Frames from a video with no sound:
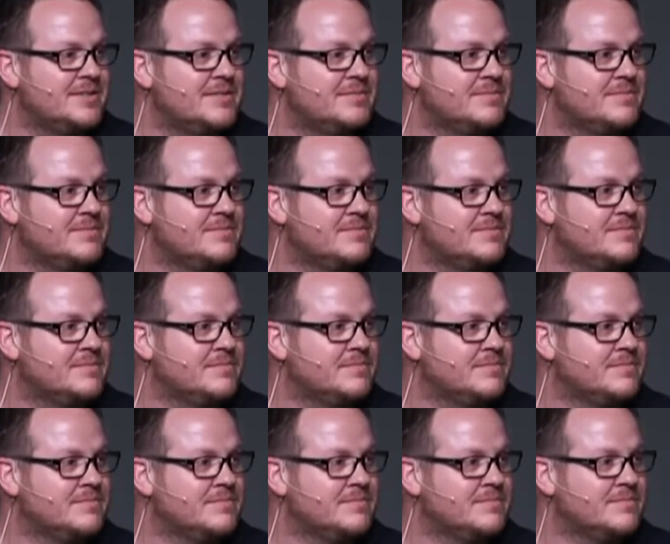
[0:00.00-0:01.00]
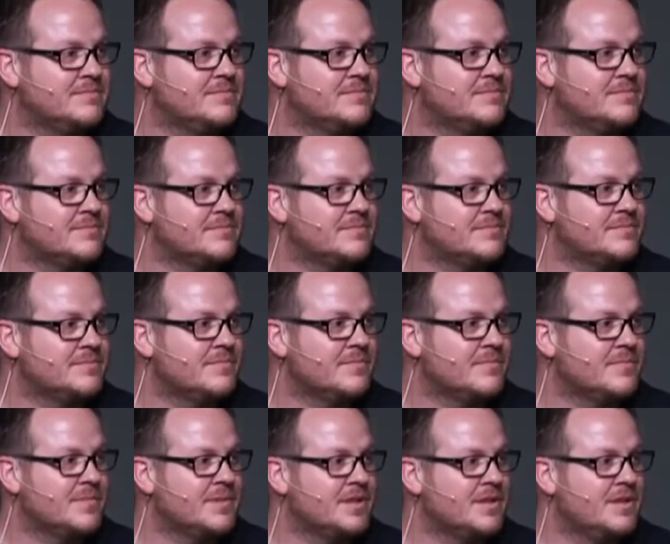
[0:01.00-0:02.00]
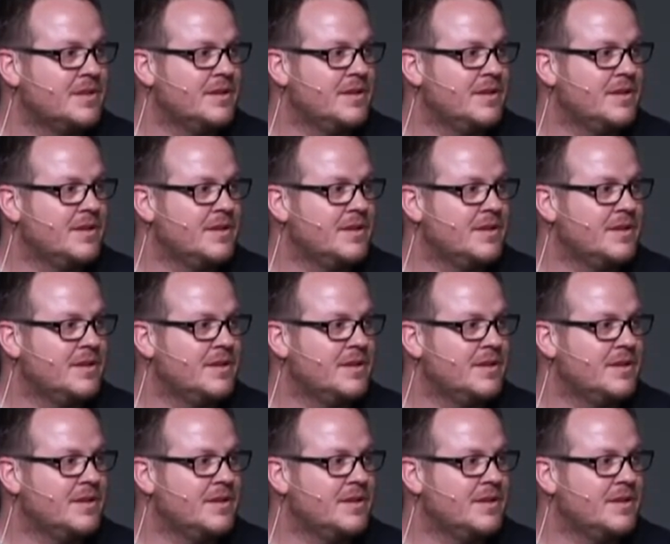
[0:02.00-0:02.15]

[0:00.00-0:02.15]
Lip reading: [no speech]